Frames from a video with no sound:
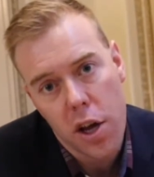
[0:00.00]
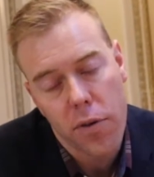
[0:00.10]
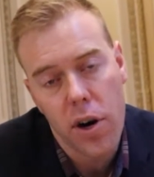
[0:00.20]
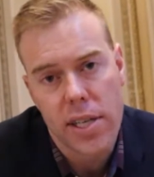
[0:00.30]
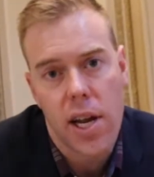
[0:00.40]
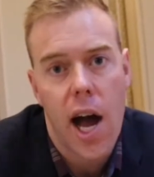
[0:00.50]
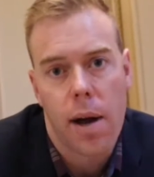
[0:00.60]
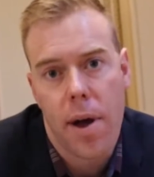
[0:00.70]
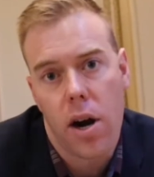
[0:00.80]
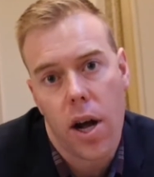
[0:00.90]
You've heard us
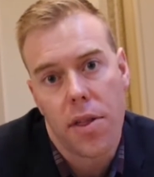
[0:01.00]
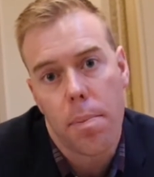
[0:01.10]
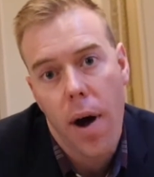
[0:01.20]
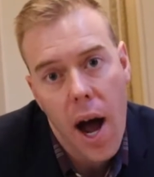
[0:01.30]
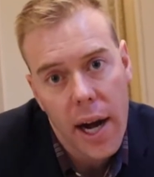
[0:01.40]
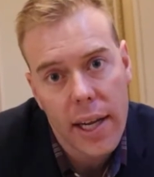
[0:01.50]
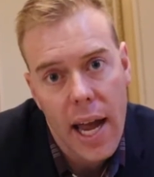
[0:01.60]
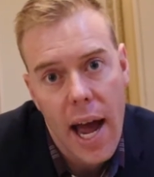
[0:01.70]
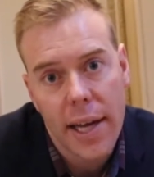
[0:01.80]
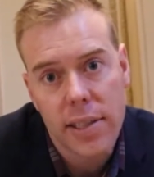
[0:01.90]
talk about it on the
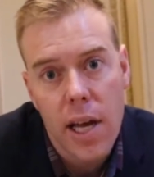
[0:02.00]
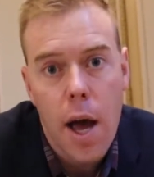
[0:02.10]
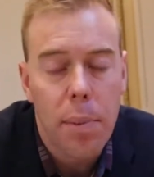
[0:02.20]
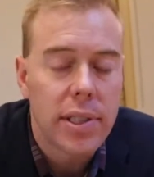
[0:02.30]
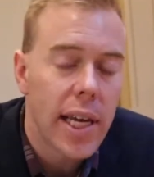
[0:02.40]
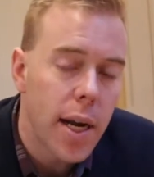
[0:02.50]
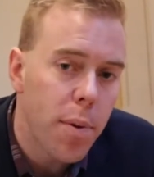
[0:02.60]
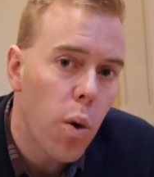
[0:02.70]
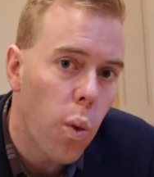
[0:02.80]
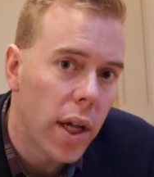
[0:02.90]
podcast, but Senate
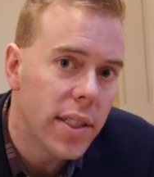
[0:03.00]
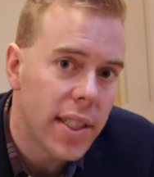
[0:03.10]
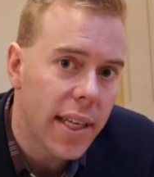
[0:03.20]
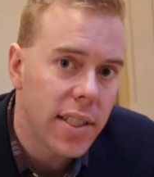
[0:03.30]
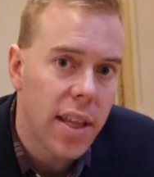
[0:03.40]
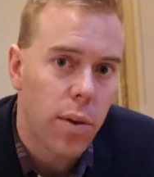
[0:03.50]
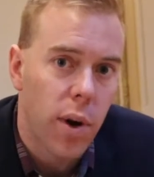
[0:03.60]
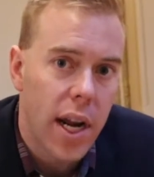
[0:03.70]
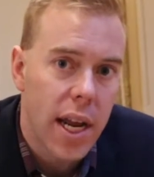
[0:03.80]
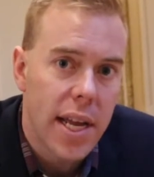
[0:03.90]
Bill
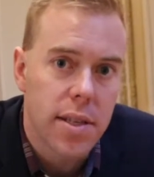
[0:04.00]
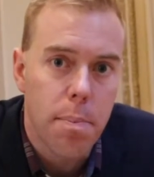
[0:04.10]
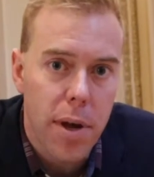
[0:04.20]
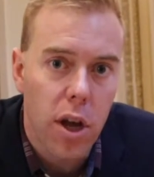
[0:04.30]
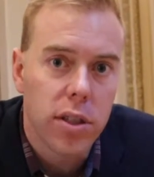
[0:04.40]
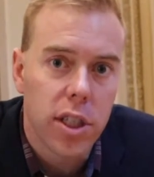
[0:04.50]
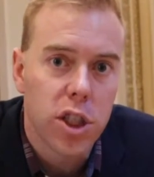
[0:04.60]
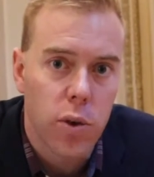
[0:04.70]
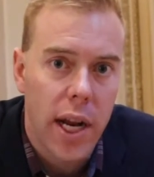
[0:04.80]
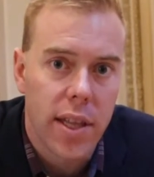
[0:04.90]
163 is a bill to
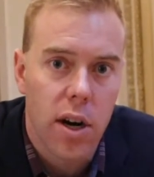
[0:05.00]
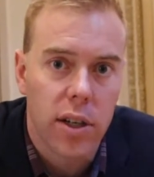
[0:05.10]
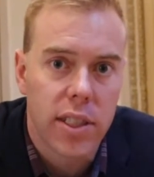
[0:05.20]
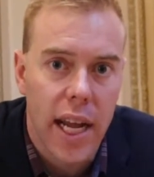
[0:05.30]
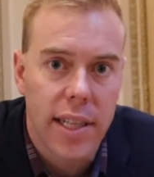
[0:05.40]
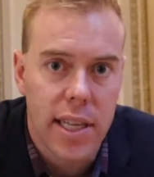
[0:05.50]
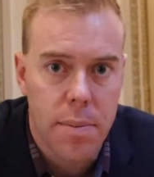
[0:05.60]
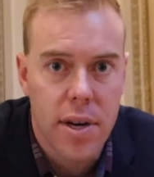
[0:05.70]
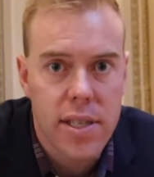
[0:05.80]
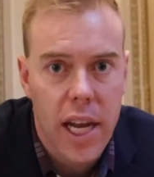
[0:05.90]
strengthen our state's
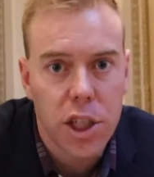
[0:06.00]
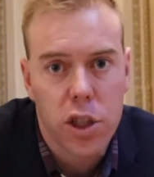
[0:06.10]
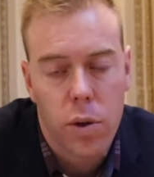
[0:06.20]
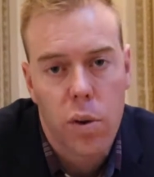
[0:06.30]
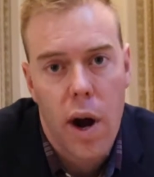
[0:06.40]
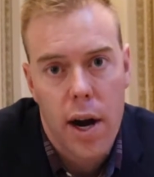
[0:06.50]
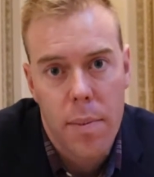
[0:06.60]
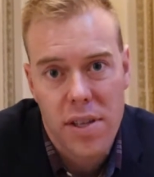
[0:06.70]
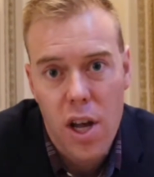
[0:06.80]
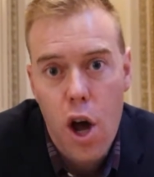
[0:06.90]
immunization
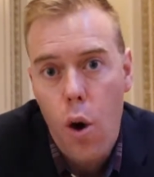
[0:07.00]
requirements.